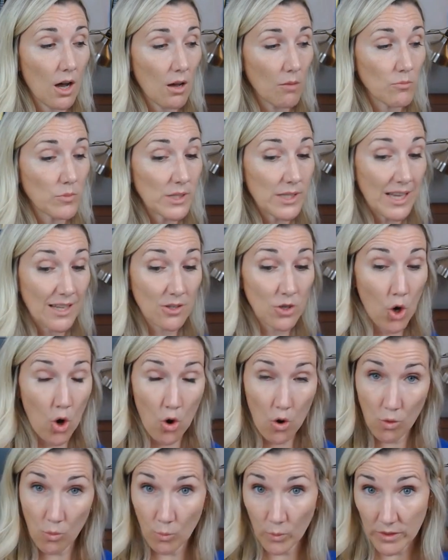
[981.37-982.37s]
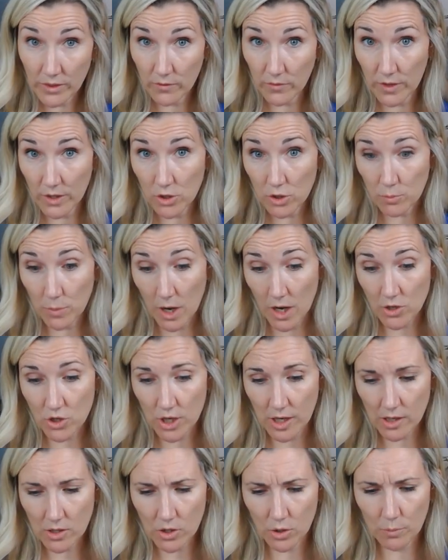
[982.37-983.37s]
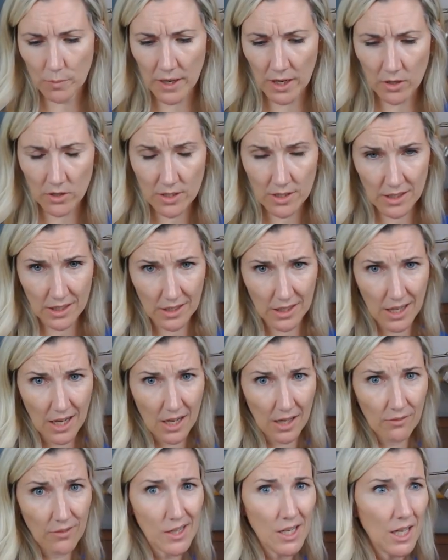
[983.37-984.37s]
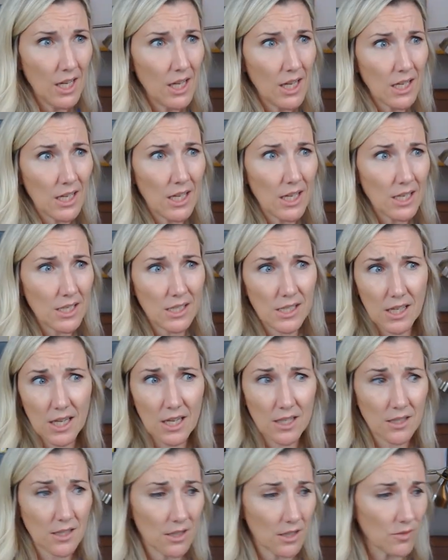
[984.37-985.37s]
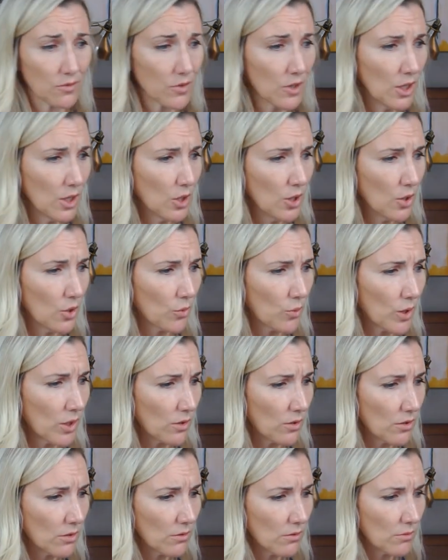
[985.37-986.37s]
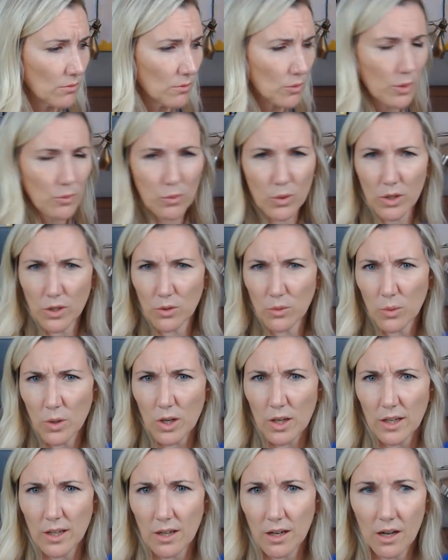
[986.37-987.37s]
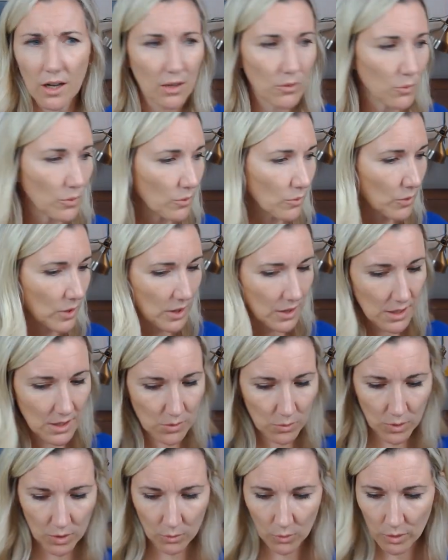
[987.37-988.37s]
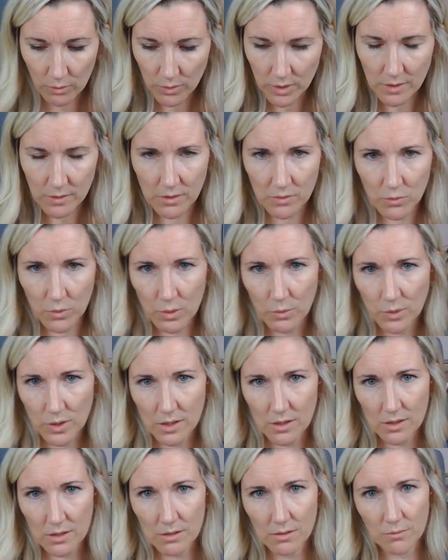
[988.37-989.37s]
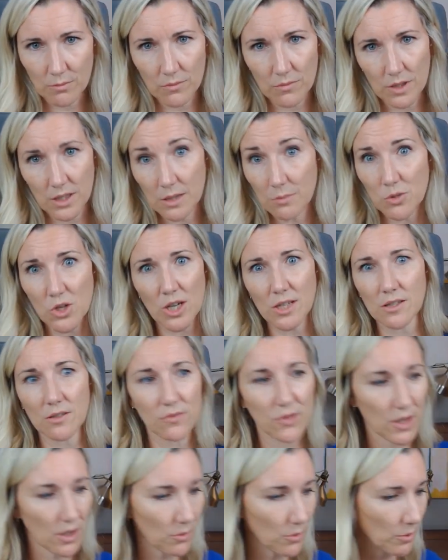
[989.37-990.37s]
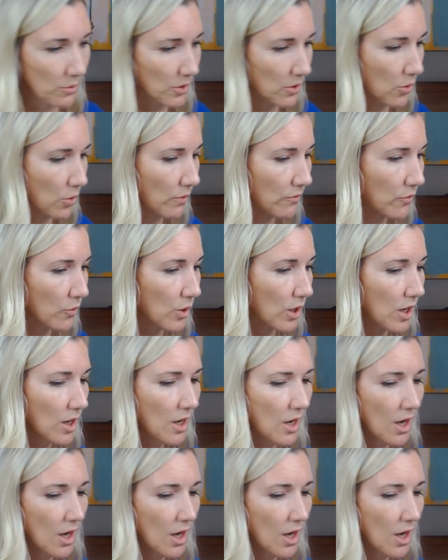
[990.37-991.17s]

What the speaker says: send home with the finished project, so parents can kind of get a sense of what were you working on with this one, what was the objective here, what were you going for.